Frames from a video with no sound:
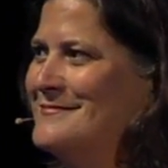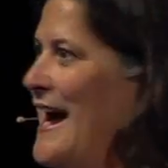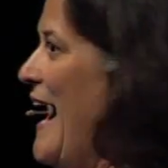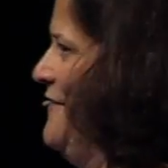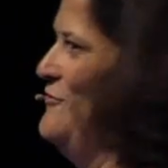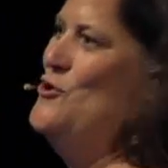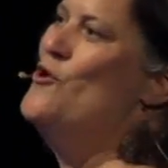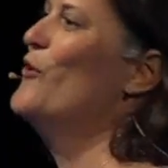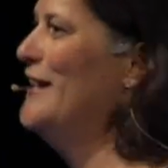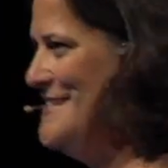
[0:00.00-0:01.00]
I have
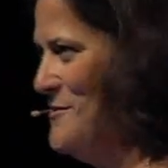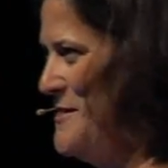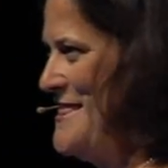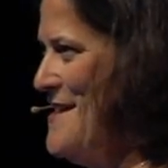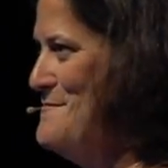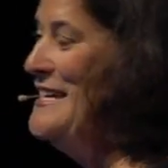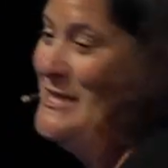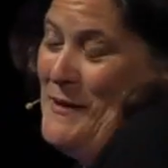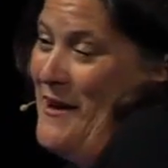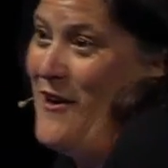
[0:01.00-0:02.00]
no idea what that means,
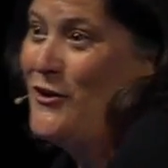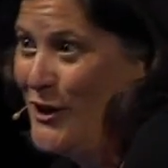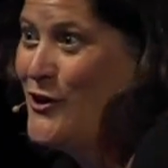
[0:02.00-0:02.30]
but I found it